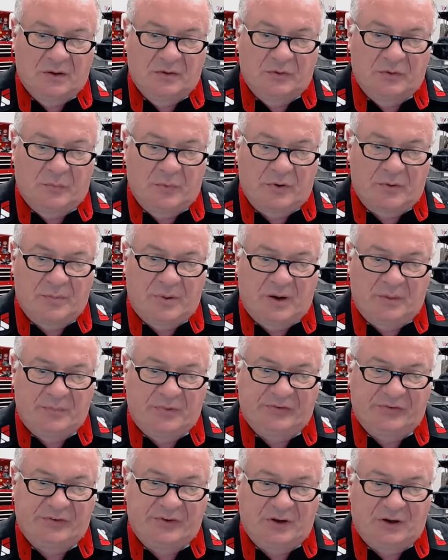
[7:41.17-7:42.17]
water pump
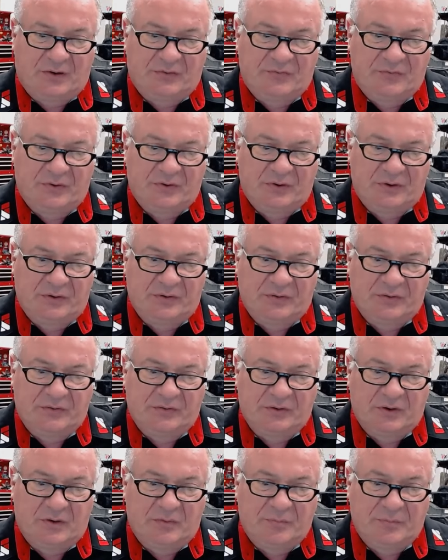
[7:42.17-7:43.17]
itself is
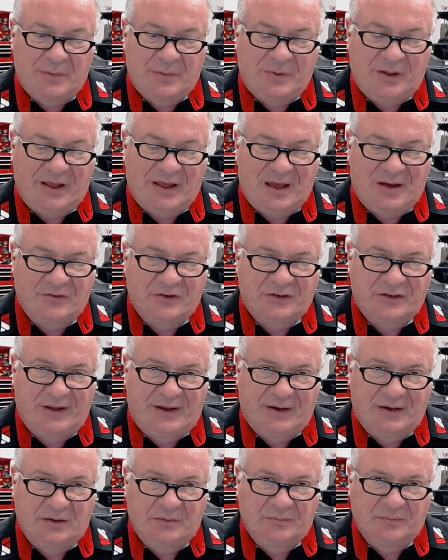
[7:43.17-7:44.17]
maybe
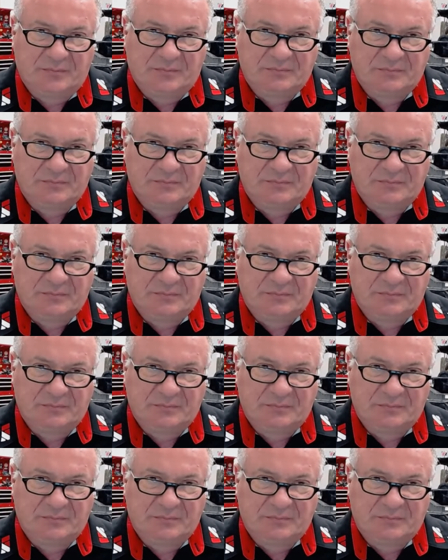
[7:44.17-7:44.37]
cavitating.